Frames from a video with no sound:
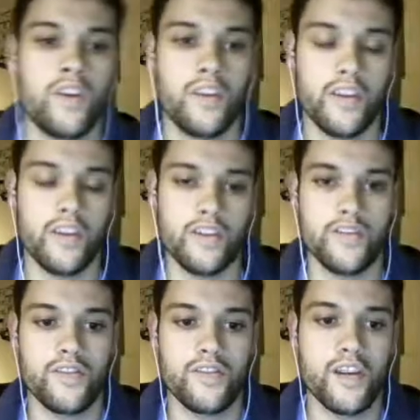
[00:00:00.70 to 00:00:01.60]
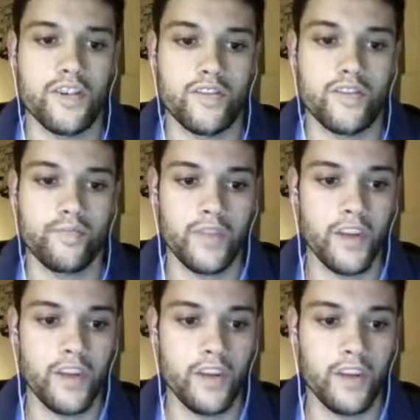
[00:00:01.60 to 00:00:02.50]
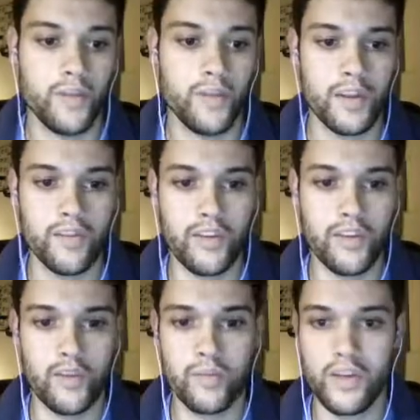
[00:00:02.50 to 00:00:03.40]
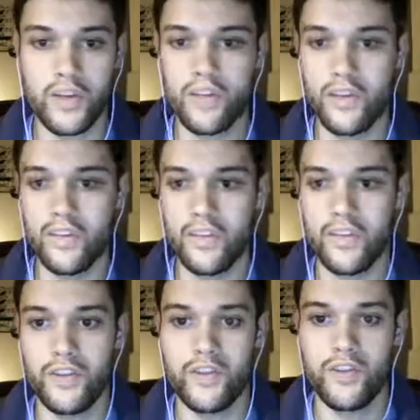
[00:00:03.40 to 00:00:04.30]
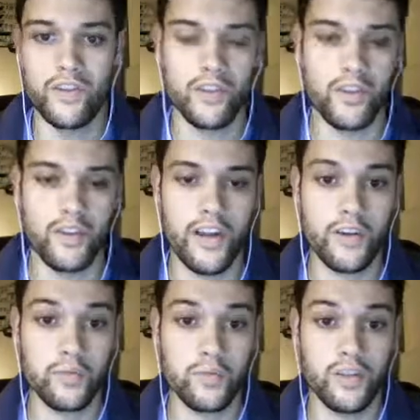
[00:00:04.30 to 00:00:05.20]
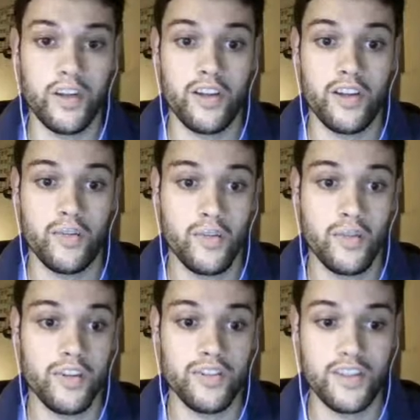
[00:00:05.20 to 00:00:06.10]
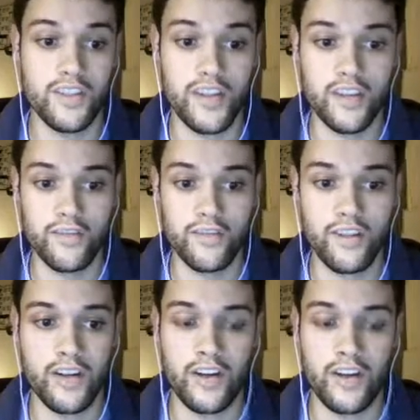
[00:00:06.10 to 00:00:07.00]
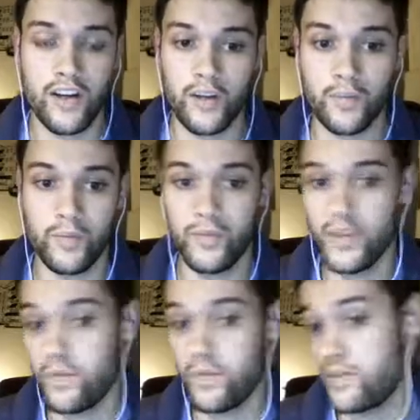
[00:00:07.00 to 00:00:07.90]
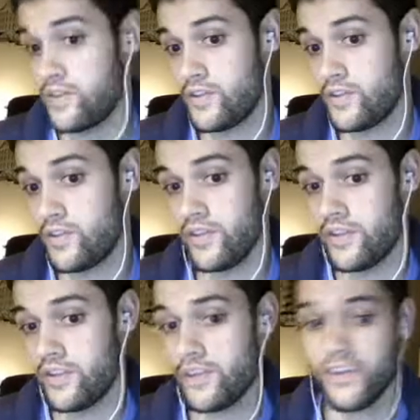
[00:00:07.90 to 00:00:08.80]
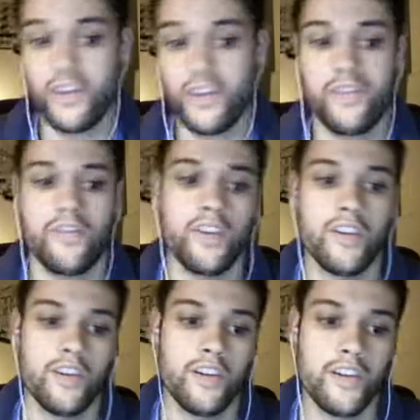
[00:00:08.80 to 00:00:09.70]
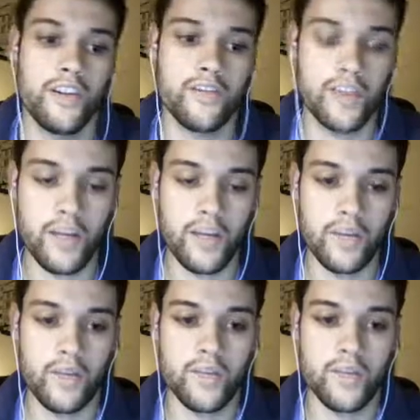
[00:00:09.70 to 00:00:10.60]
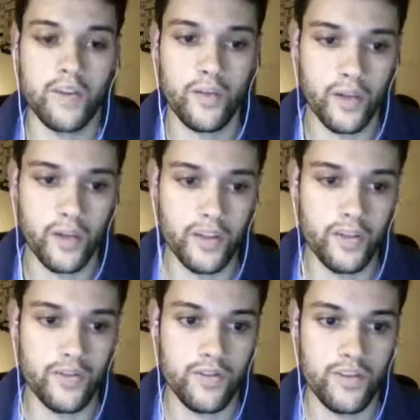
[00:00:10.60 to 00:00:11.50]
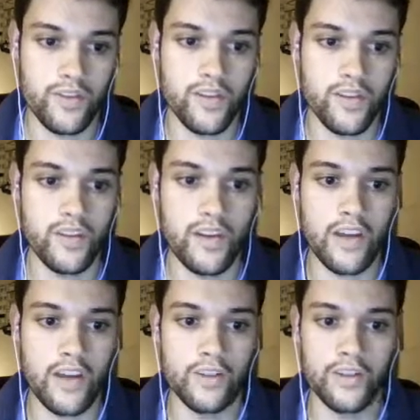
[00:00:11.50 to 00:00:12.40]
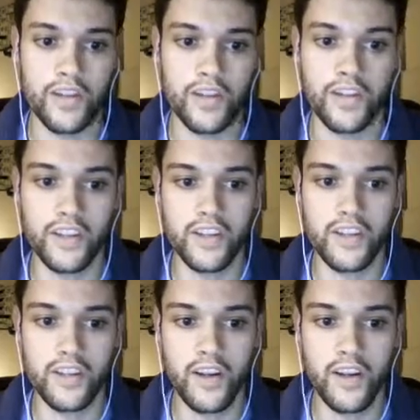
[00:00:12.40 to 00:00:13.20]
Hey guys, this is Costa, and I'm going to give a brief overview on how to play Pit CTF. I'm going to do a video series for each of the game types that we're going to use in the Halo Online League.